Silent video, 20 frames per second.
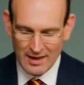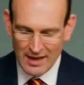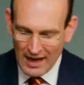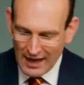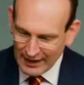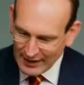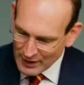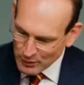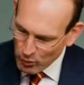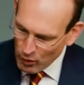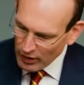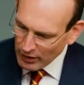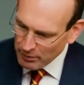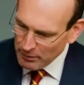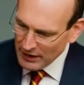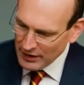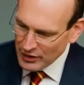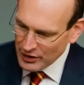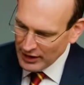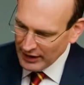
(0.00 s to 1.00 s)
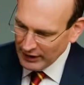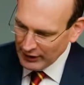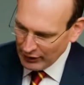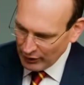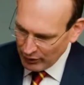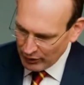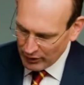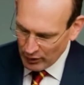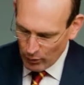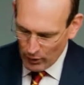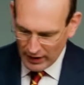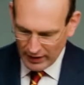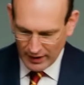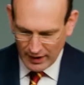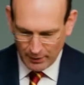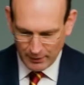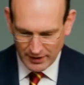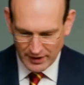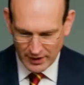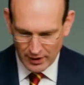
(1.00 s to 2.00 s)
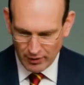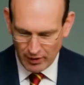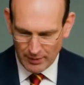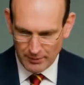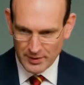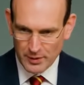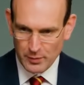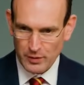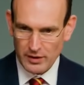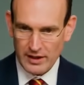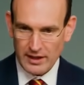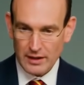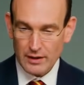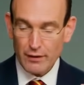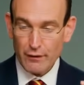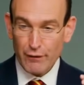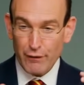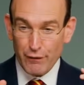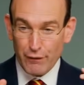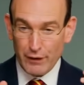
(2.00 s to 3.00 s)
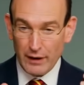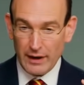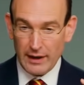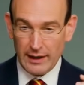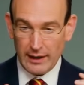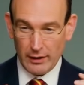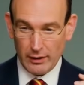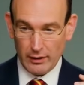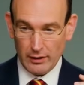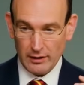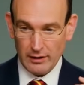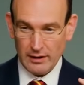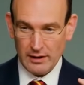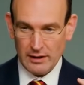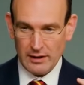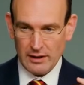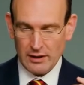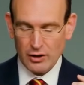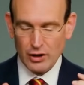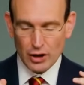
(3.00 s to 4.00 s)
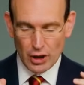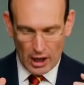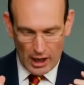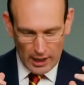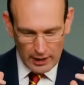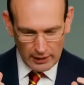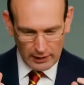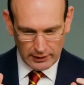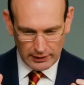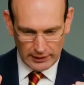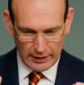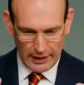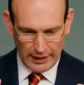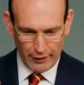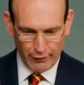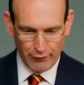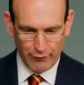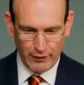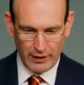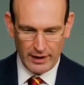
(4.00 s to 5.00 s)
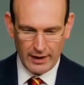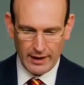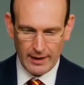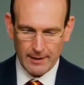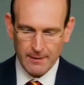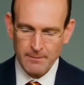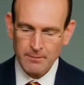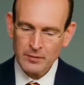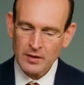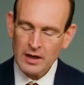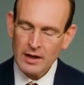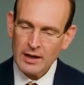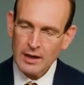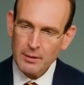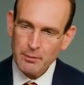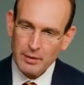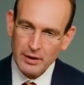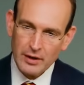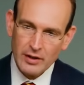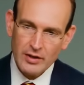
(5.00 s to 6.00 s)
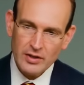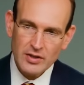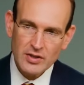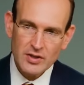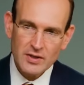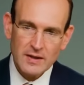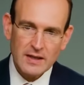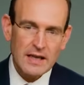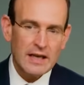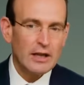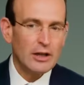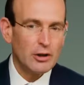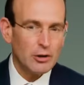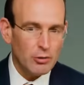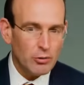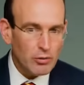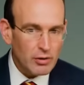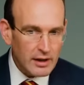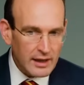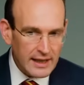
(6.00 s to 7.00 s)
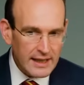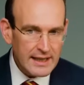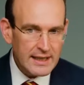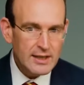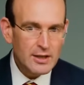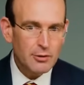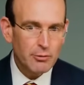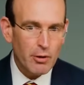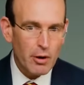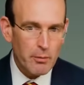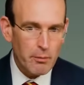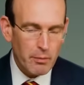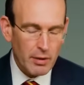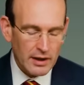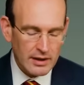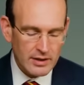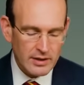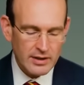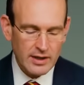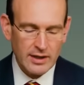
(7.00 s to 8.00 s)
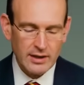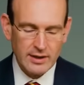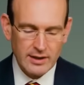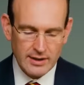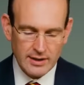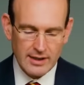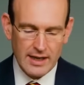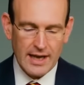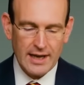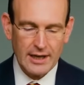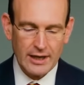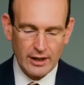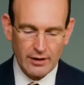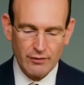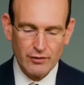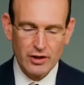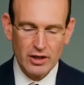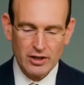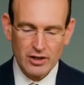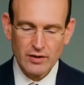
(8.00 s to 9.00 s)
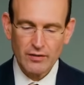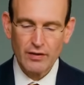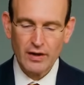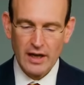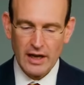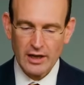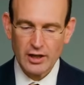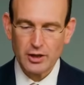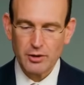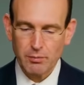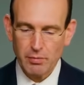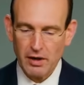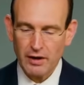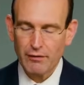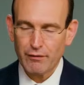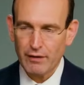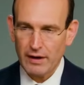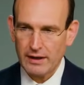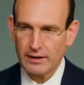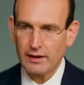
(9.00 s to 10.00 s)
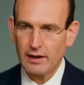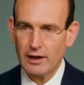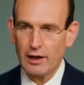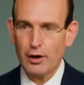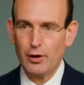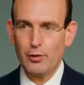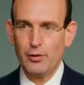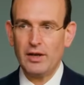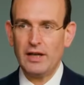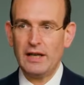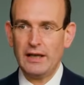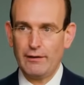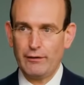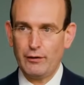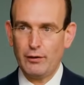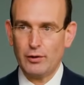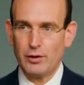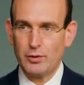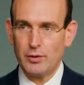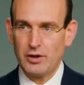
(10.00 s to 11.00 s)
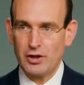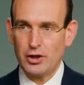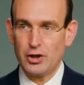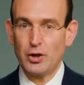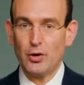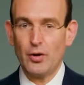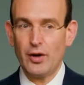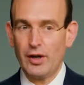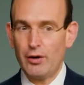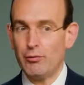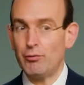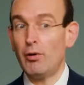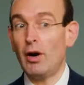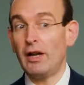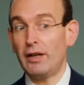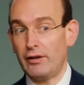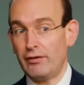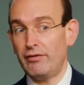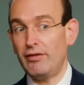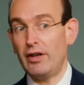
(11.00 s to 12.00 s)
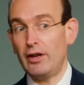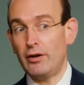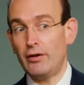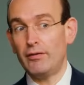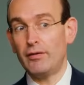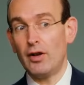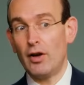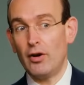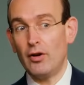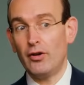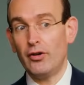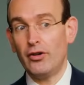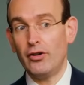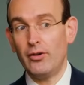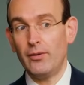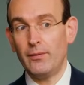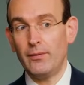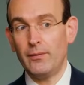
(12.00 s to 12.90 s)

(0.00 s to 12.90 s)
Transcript: And it's worth mentioning Luther when coming to grips with this filial, childlike fear, because you need a robust understanding of justification by faith alone if you're to enjoy a right fear of God.